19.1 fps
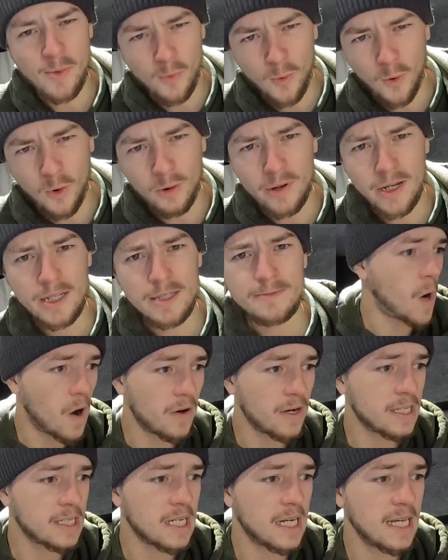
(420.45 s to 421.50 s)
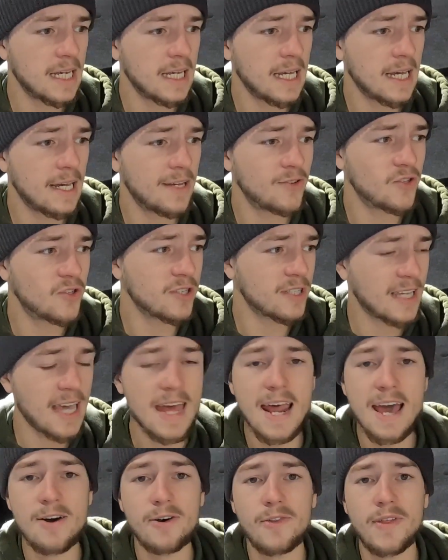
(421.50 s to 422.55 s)
warmer. But honestly, just
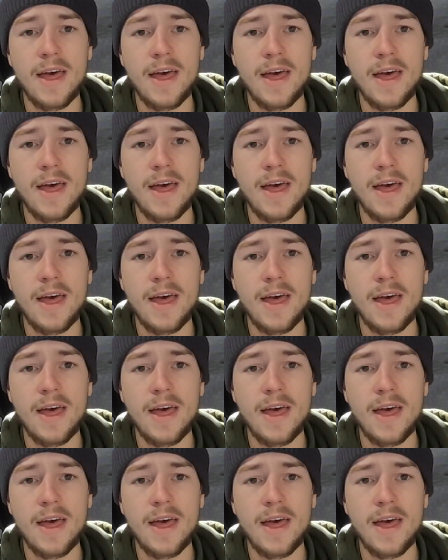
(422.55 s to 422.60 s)
get out